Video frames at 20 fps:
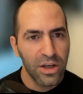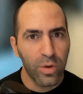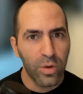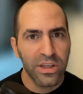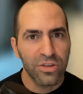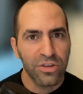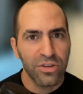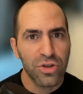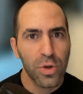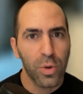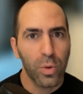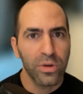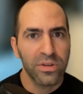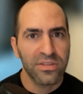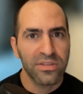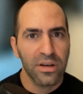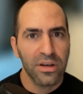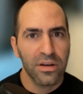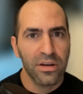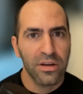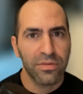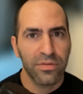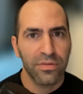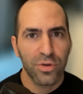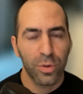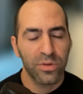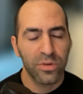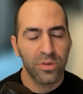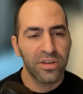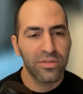okay, choice of
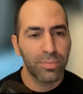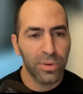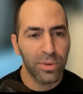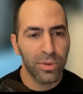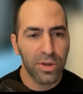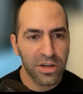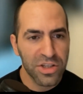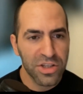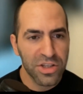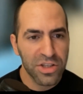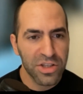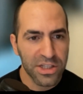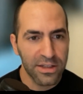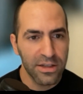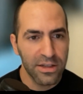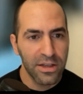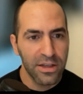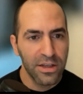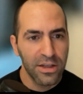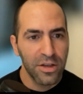blockchain.